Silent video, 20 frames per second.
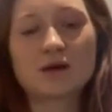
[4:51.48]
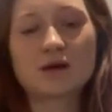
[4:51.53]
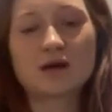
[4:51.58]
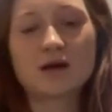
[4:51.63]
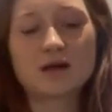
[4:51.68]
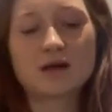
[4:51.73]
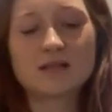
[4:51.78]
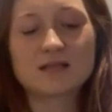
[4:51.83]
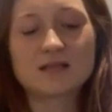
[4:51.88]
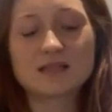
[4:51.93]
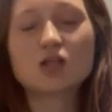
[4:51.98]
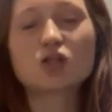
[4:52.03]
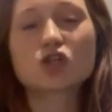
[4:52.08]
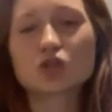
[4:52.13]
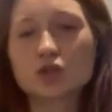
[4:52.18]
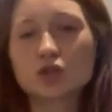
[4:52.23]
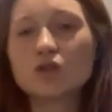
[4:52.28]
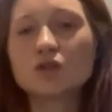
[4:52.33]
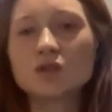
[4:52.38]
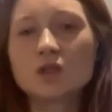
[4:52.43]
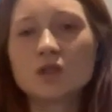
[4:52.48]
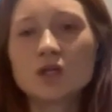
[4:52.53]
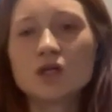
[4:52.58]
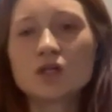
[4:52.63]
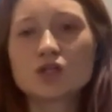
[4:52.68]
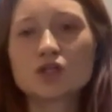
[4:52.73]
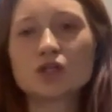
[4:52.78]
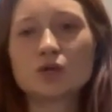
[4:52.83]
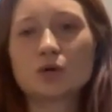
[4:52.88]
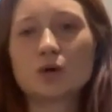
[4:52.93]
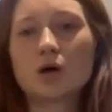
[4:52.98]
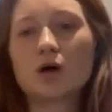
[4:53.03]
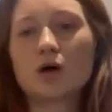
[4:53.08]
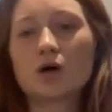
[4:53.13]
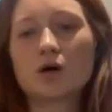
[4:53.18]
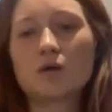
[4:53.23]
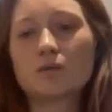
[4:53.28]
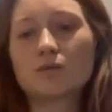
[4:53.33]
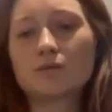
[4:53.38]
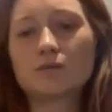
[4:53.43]
essential to
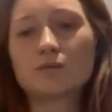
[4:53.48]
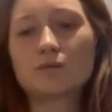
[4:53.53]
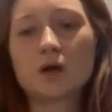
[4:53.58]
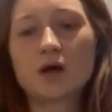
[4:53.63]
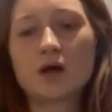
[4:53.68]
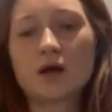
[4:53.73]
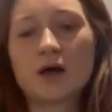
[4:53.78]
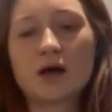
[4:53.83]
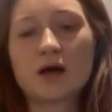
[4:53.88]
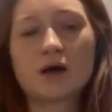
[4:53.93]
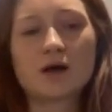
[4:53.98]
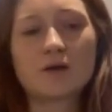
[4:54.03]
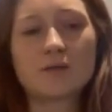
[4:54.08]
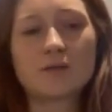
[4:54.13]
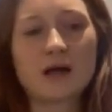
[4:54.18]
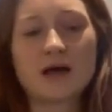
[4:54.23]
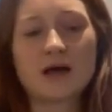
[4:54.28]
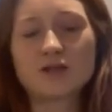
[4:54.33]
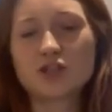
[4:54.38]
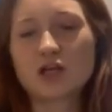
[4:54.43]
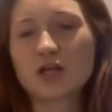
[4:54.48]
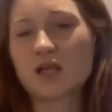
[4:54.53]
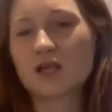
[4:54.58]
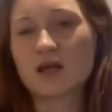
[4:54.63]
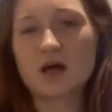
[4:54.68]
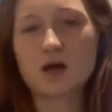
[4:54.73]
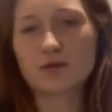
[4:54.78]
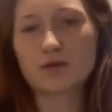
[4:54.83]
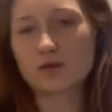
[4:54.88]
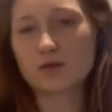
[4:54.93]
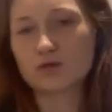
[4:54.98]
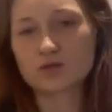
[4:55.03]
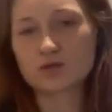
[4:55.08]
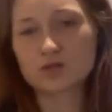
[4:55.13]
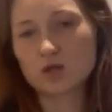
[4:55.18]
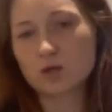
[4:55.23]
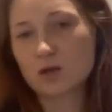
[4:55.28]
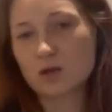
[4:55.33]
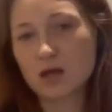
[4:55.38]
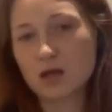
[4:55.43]
our checking the health across
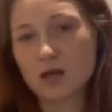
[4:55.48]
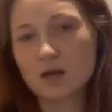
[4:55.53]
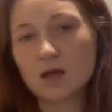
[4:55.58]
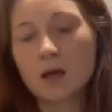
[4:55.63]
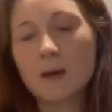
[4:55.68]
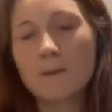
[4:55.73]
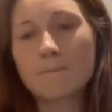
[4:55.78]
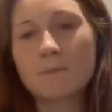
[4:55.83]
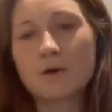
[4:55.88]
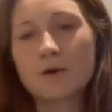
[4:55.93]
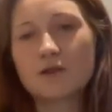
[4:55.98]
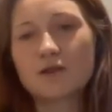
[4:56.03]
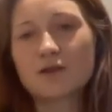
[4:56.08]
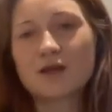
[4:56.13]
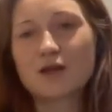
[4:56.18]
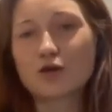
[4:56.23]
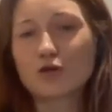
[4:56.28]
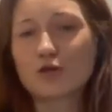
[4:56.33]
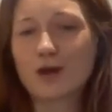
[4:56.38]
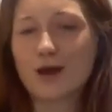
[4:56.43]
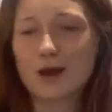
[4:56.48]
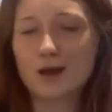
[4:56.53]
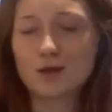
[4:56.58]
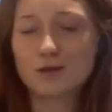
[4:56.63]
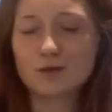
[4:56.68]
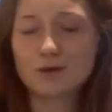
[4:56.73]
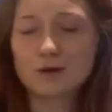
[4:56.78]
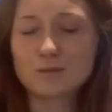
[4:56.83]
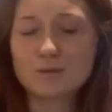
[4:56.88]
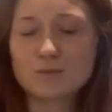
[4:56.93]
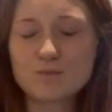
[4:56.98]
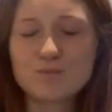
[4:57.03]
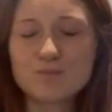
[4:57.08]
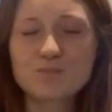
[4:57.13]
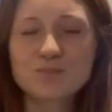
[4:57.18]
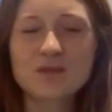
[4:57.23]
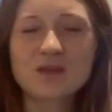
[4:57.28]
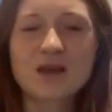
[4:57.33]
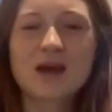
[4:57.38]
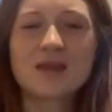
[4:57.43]
the UK, but they're not that accurate.
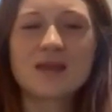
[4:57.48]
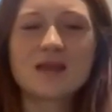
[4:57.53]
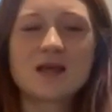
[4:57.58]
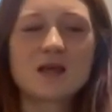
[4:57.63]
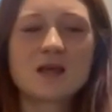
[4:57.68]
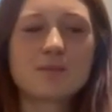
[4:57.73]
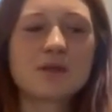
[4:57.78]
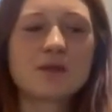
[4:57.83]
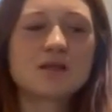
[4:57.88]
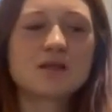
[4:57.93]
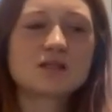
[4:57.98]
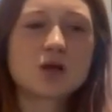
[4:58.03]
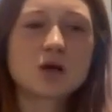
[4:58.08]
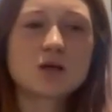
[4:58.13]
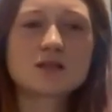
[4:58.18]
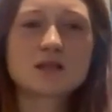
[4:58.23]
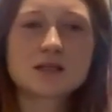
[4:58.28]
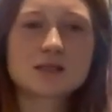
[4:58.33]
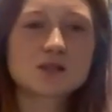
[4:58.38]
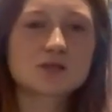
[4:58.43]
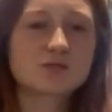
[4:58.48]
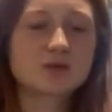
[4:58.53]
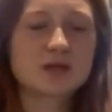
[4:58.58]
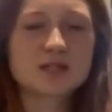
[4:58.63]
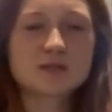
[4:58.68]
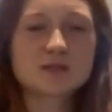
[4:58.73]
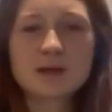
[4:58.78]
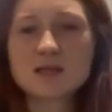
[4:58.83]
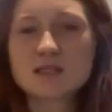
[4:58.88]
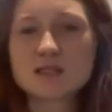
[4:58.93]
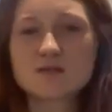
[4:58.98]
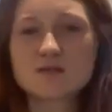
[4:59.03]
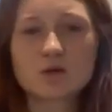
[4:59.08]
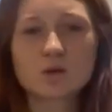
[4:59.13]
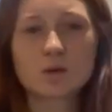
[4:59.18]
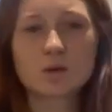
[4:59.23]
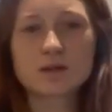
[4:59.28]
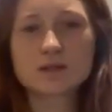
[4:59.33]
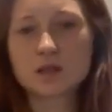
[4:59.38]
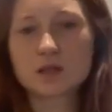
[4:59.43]
And then PCR tests are really expensive
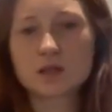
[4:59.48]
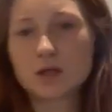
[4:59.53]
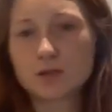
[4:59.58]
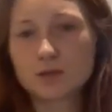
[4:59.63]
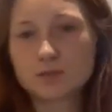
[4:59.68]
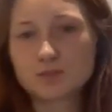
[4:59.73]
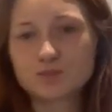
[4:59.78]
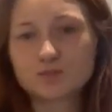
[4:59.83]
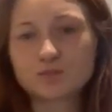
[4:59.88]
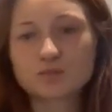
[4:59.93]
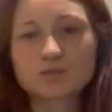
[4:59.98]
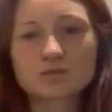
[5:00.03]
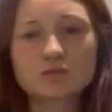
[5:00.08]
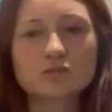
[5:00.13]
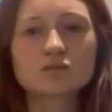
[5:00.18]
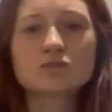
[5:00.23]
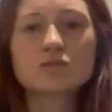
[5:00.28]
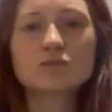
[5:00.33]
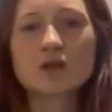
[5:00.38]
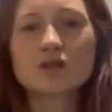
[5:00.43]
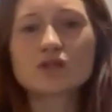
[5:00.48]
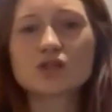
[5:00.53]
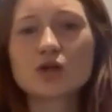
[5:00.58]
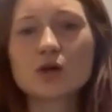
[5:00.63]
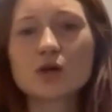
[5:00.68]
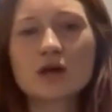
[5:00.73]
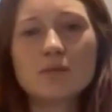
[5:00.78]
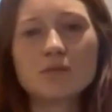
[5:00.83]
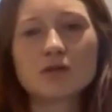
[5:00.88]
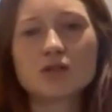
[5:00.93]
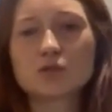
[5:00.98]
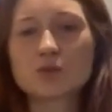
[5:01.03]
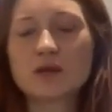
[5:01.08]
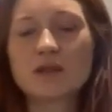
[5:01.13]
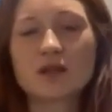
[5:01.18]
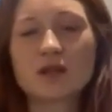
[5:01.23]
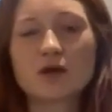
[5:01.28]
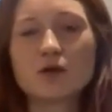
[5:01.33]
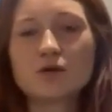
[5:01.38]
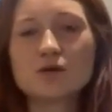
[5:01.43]
and quite slow. So in
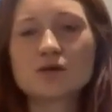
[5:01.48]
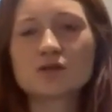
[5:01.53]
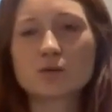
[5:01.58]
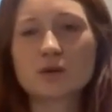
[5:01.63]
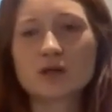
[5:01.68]
between those,